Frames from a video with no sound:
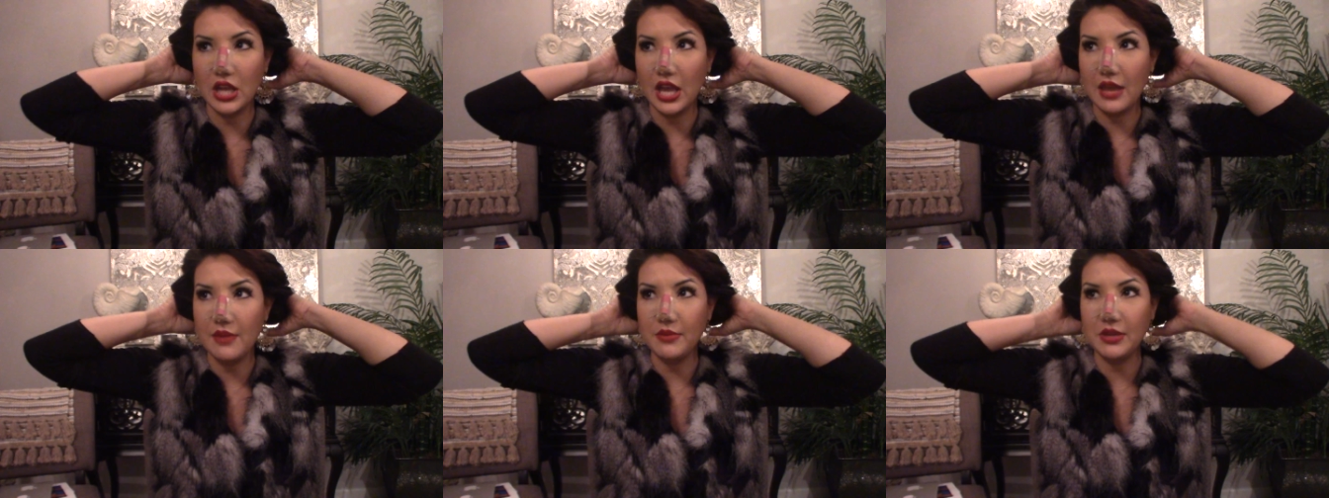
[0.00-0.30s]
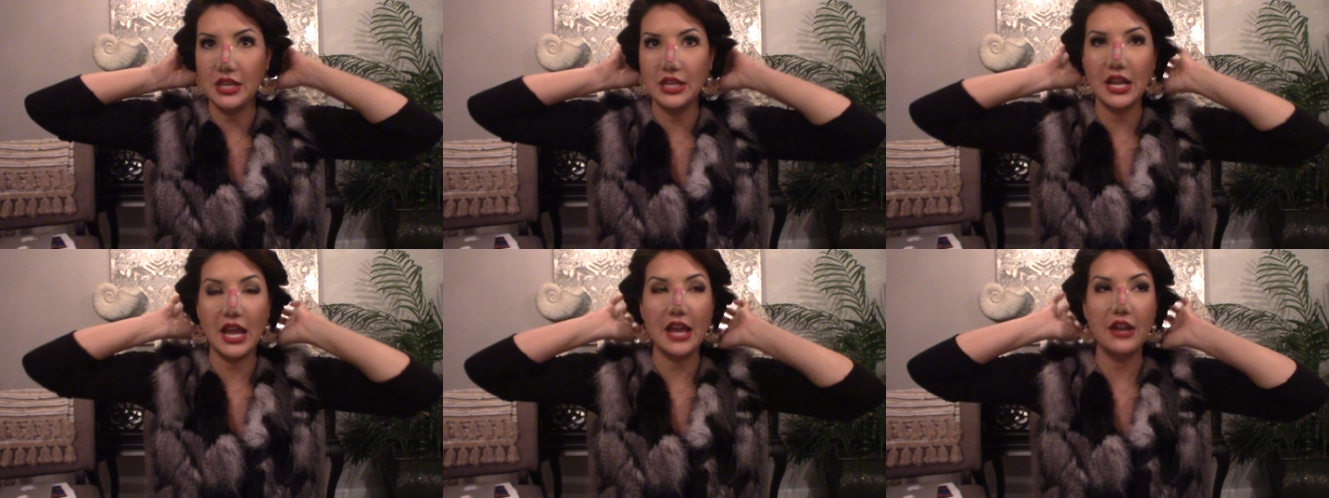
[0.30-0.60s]
I
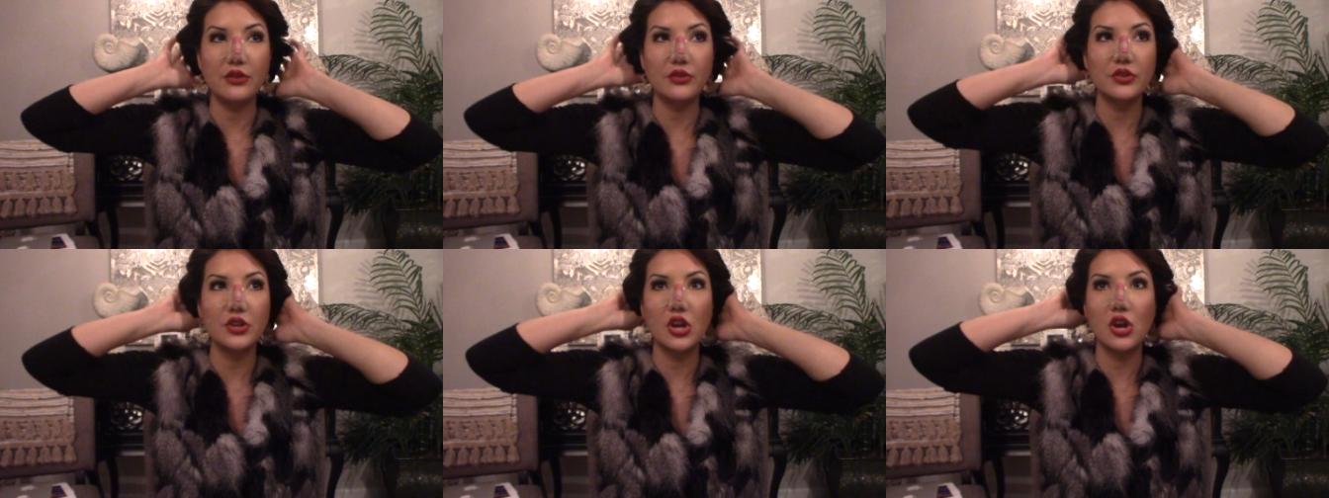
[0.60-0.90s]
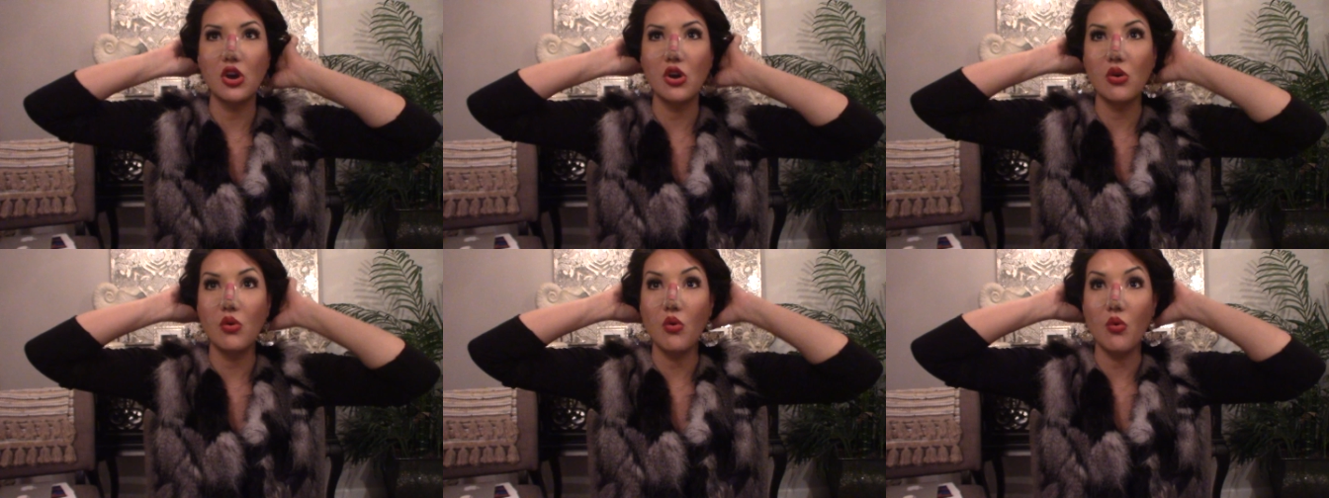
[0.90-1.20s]
mean, I don't
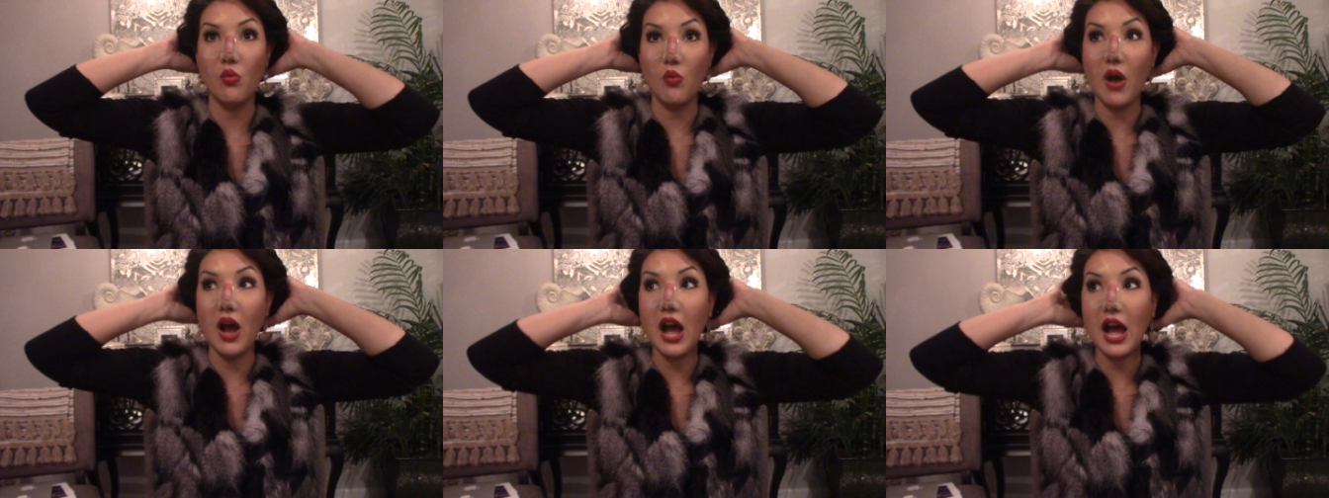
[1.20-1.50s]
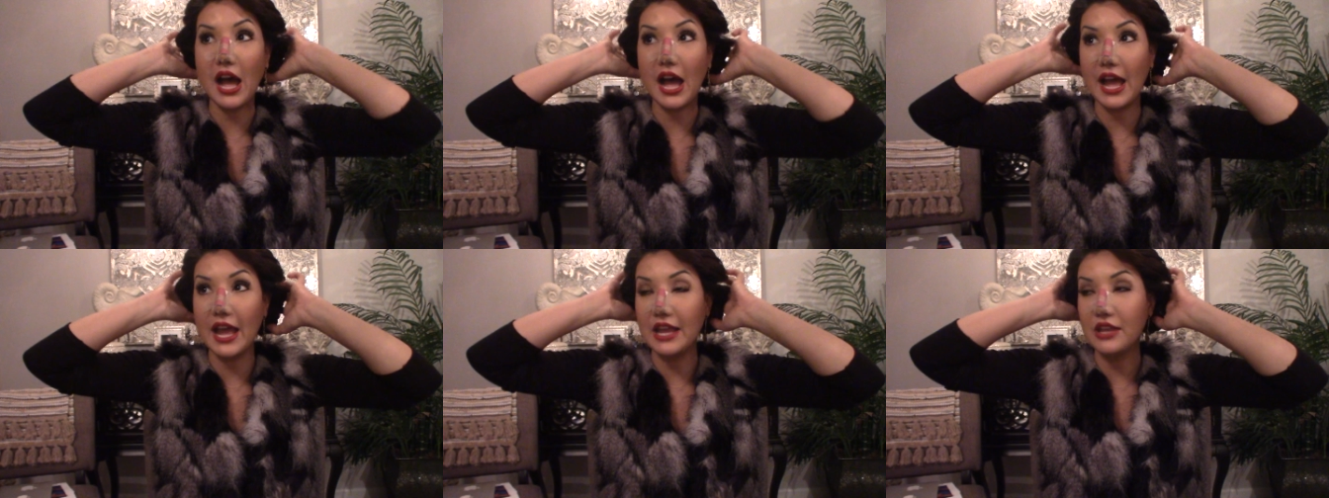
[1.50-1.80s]
know
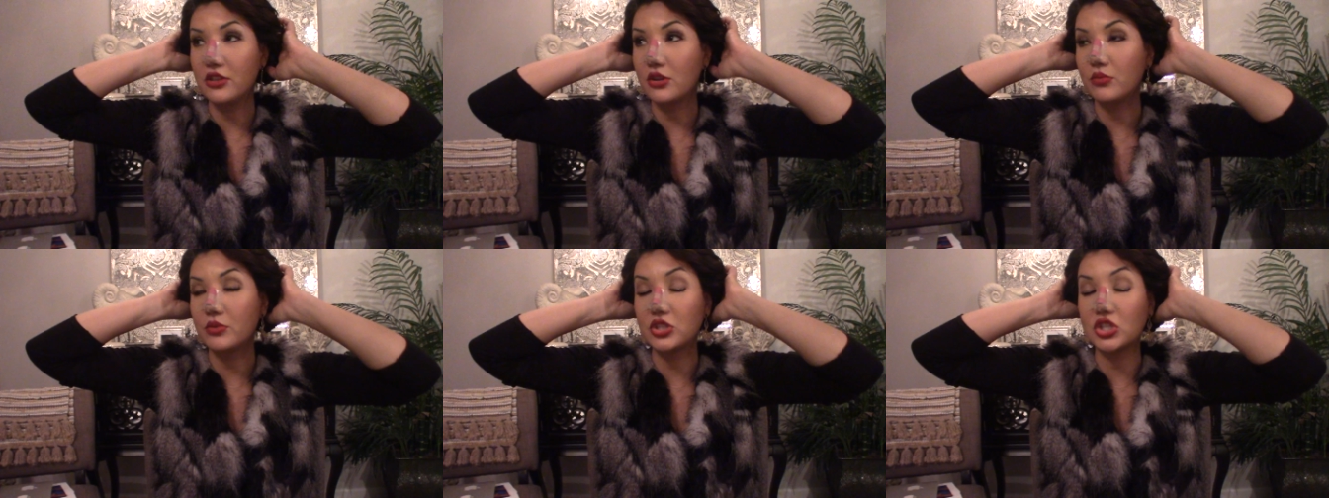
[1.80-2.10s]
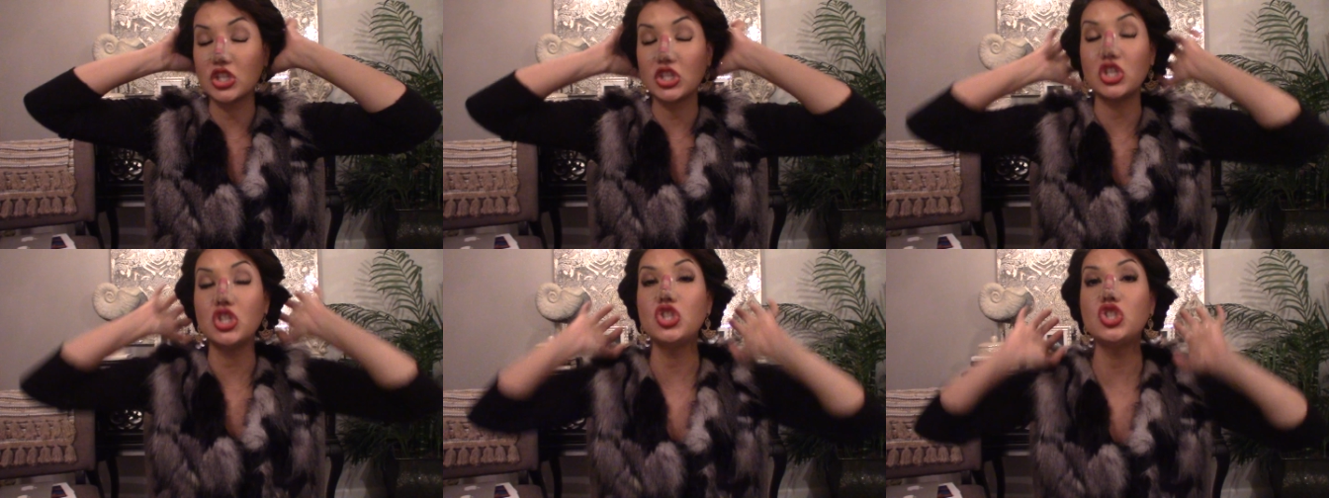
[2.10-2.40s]
why. There was
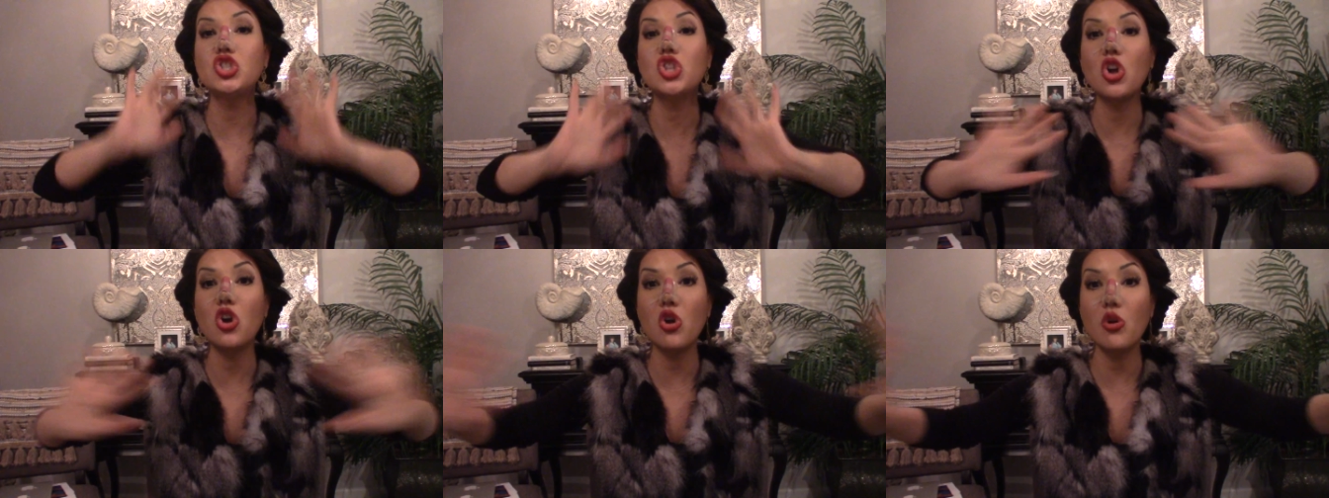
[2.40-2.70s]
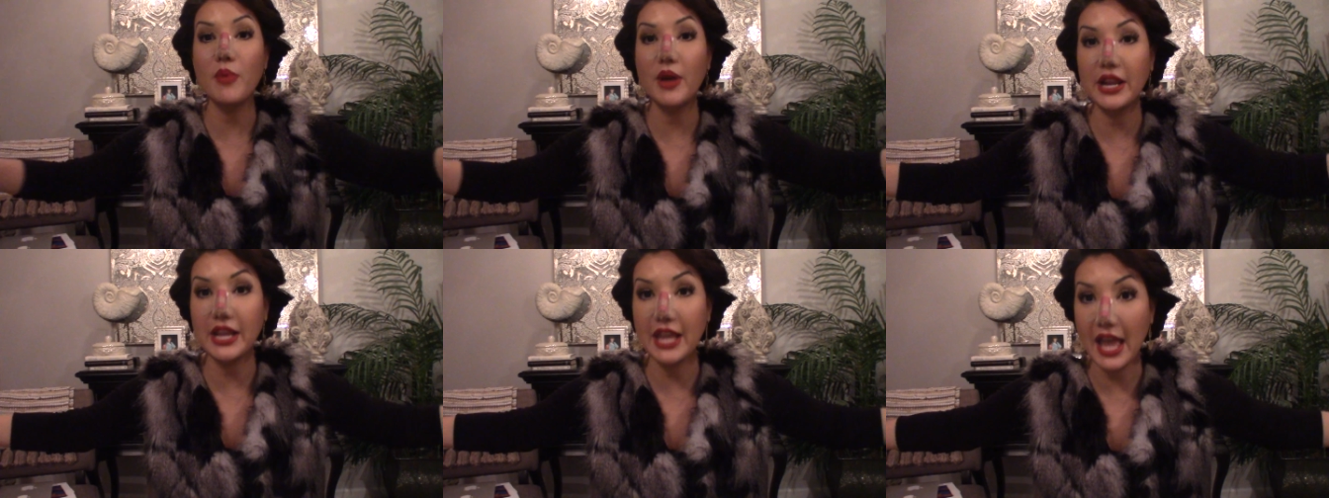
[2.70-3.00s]
just
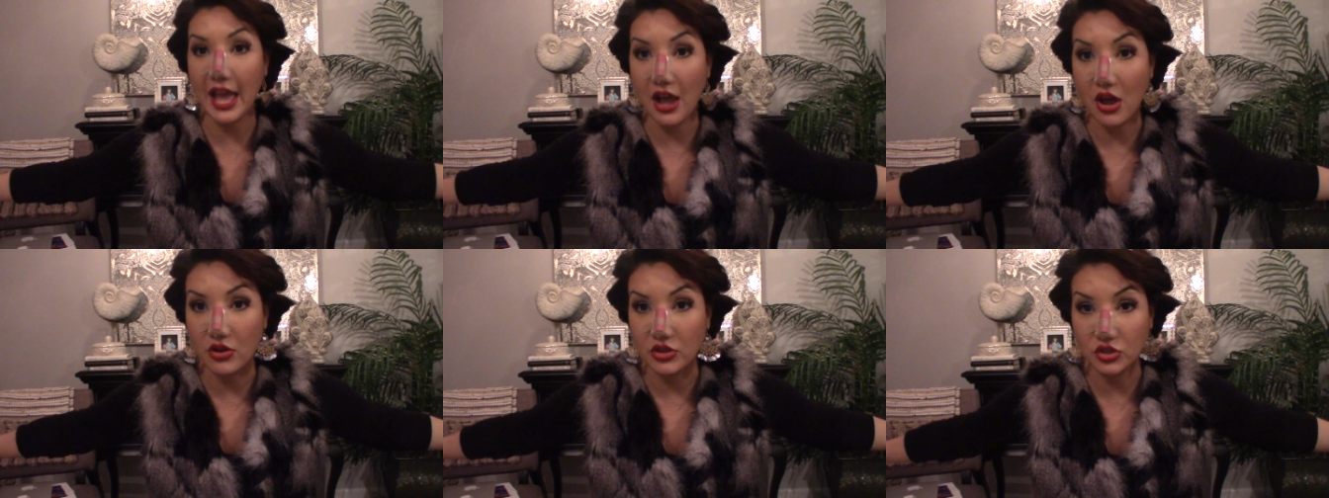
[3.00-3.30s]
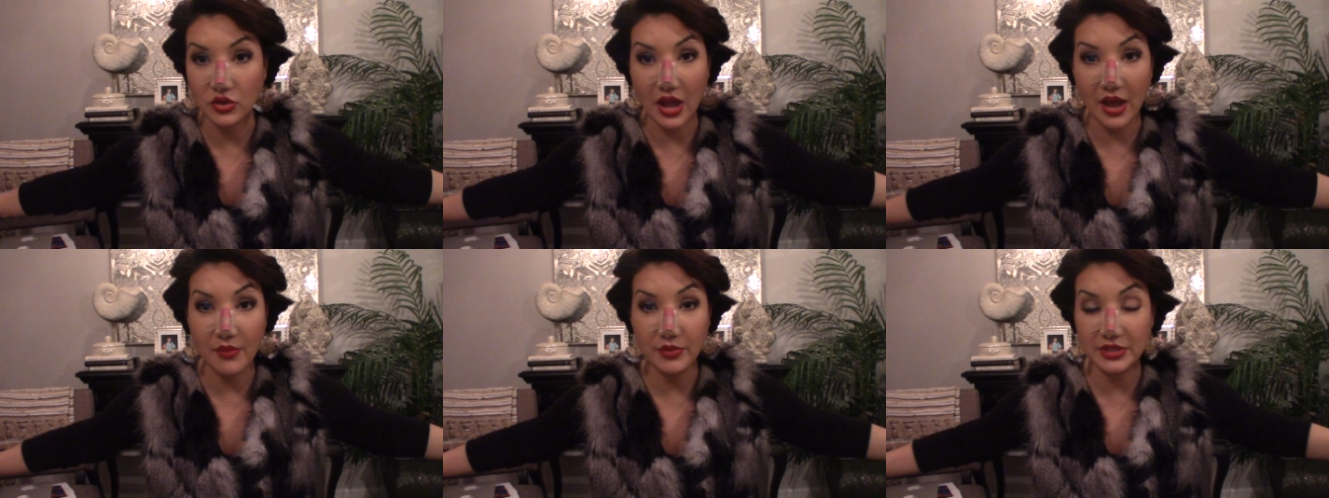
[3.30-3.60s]
nobody out. So
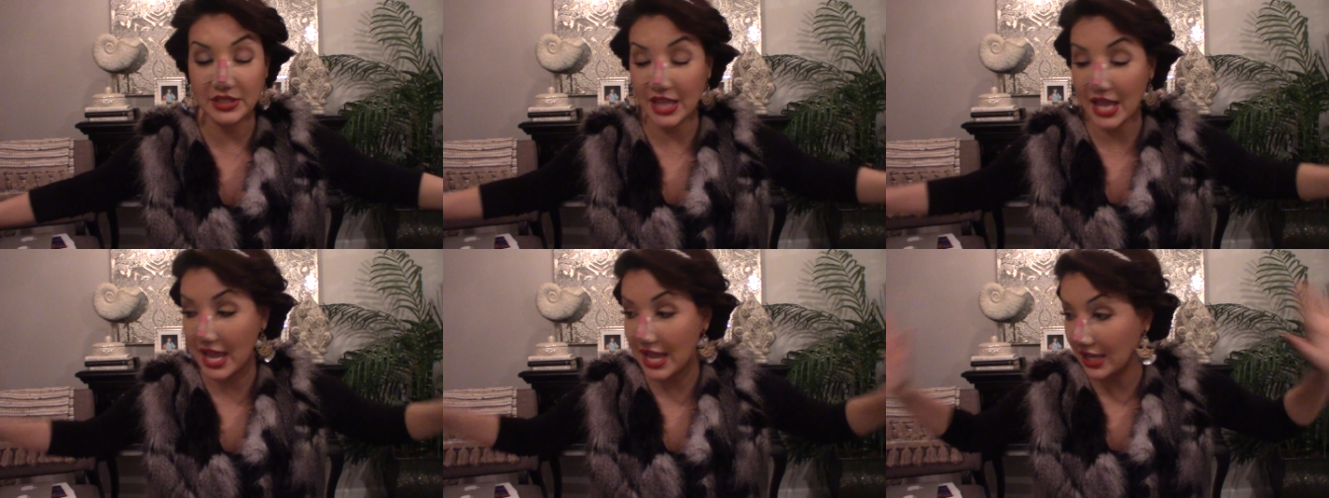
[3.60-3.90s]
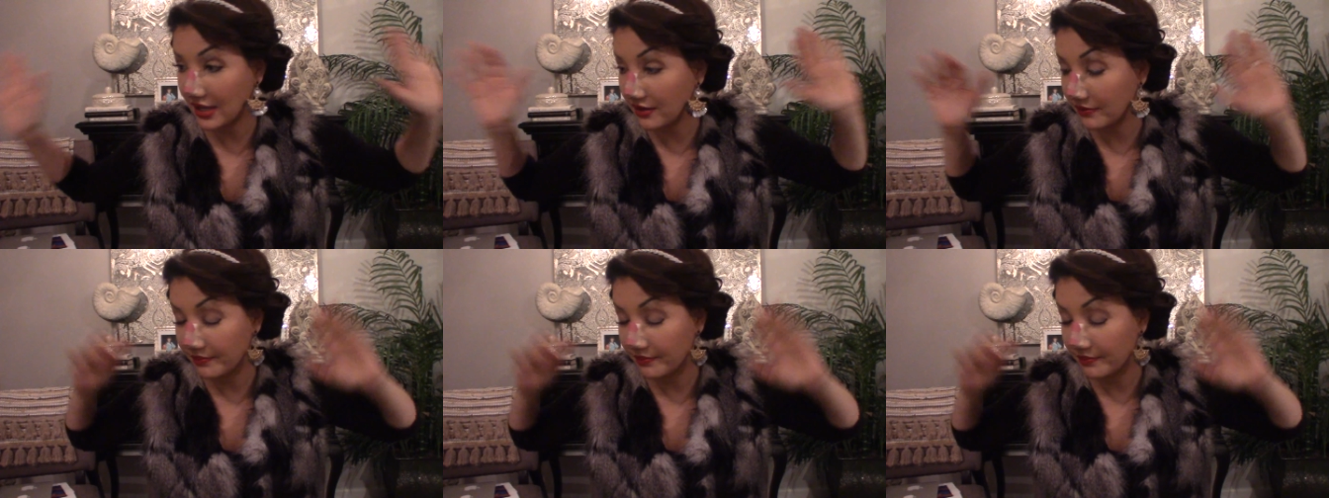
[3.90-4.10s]
I was like